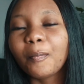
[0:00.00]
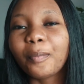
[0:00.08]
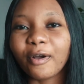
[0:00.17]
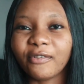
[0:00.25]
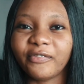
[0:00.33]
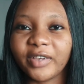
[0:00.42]

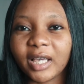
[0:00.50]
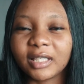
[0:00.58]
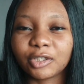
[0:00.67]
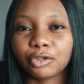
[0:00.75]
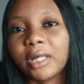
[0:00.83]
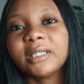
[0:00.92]

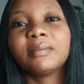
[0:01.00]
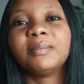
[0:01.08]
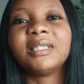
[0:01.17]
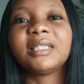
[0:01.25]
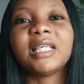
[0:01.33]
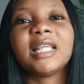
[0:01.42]
perfect, trying to
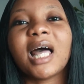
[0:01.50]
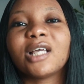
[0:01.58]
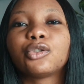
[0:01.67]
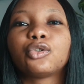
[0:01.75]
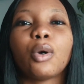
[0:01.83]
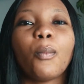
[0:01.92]
be seen
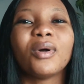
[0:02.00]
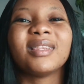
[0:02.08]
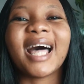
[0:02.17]
as someone